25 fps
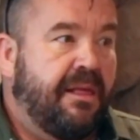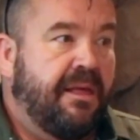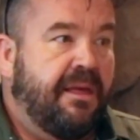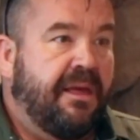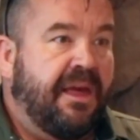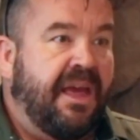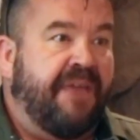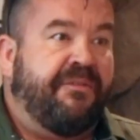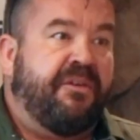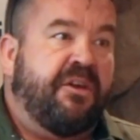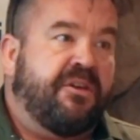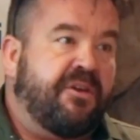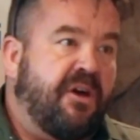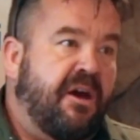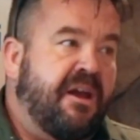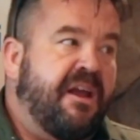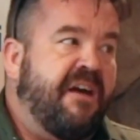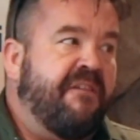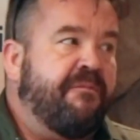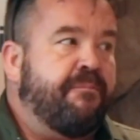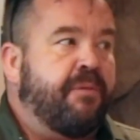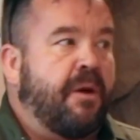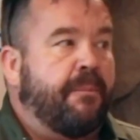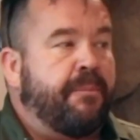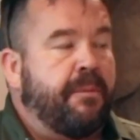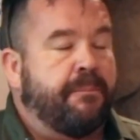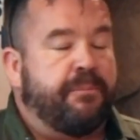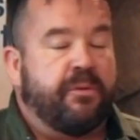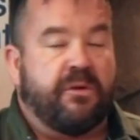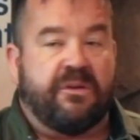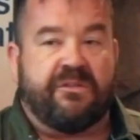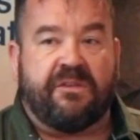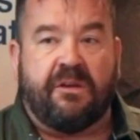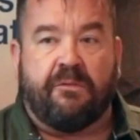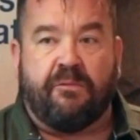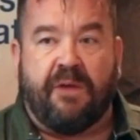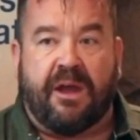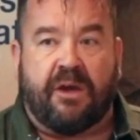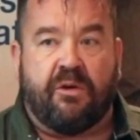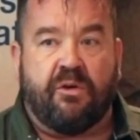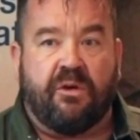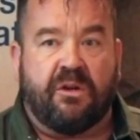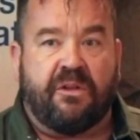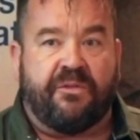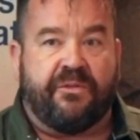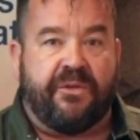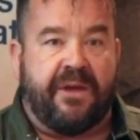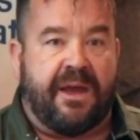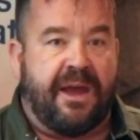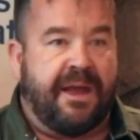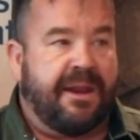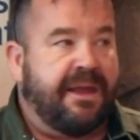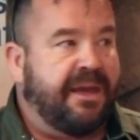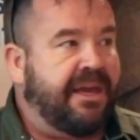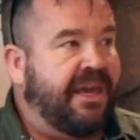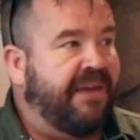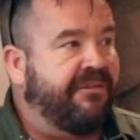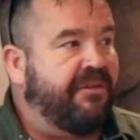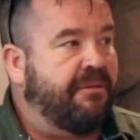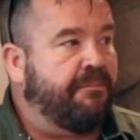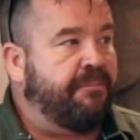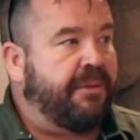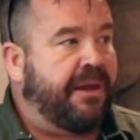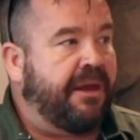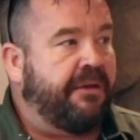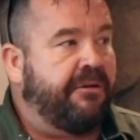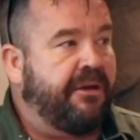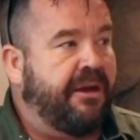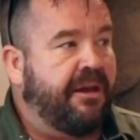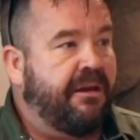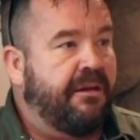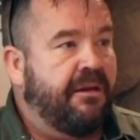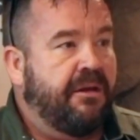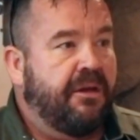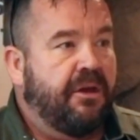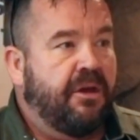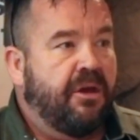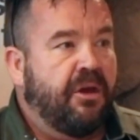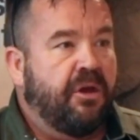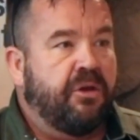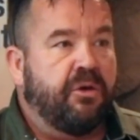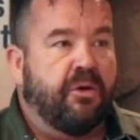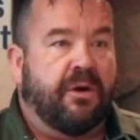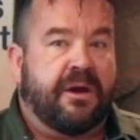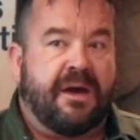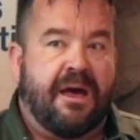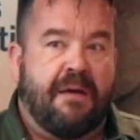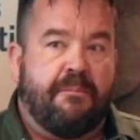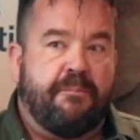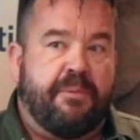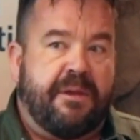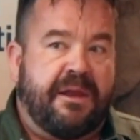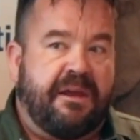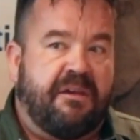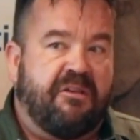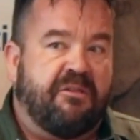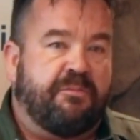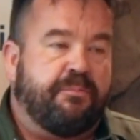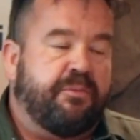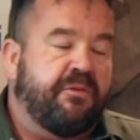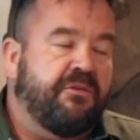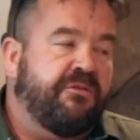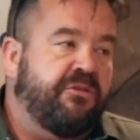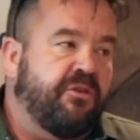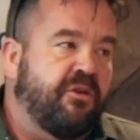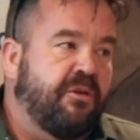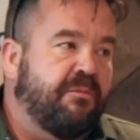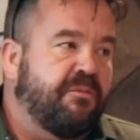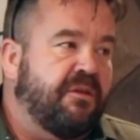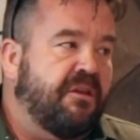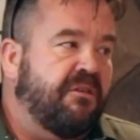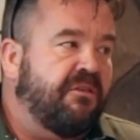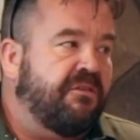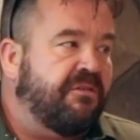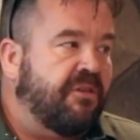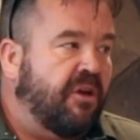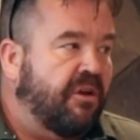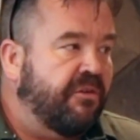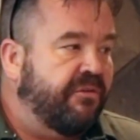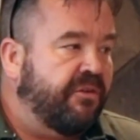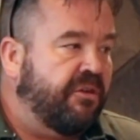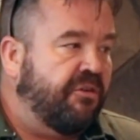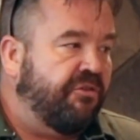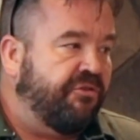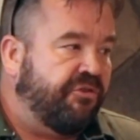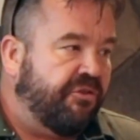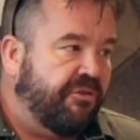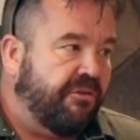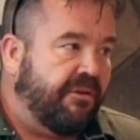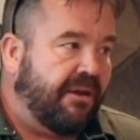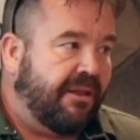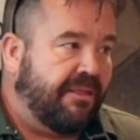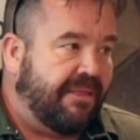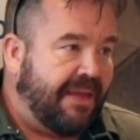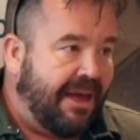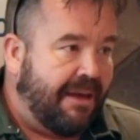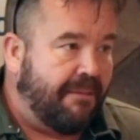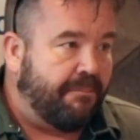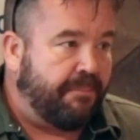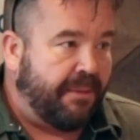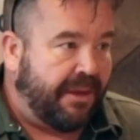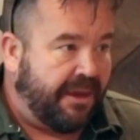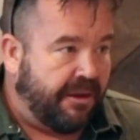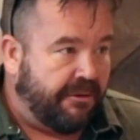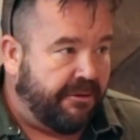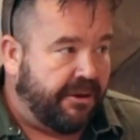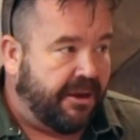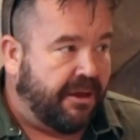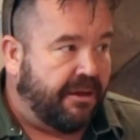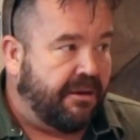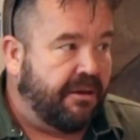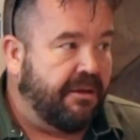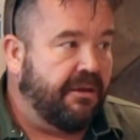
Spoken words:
If you don't have proper books and records for any given period, your company is presumed insolvent during that period.